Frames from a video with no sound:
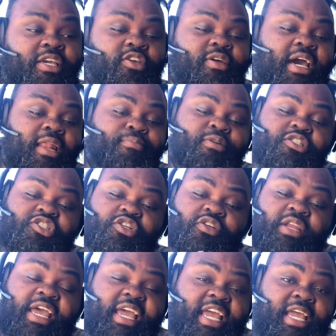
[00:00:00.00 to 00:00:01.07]
You gotta put your
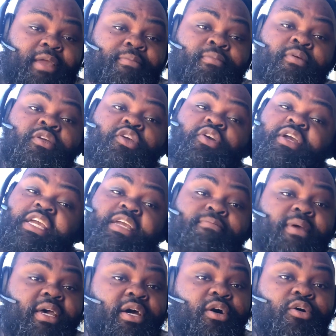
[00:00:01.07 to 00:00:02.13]
name, your
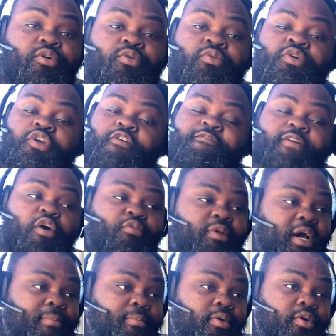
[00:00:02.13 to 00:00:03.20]
email, your phone
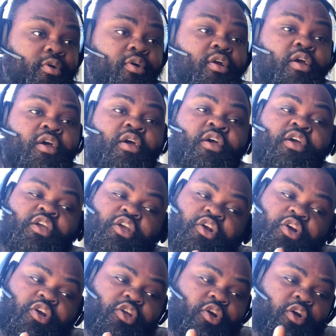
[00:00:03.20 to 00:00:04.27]
number,
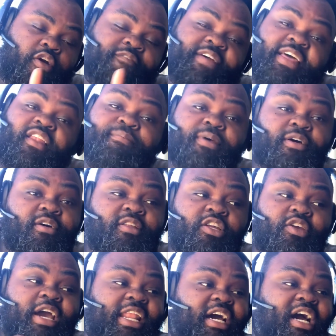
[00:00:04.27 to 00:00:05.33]
your availability. You
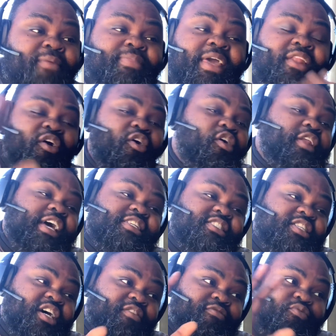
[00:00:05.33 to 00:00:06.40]
gotta update all that
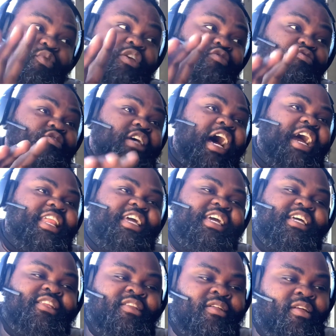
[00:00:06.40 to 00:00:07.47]
stuff when you sign in.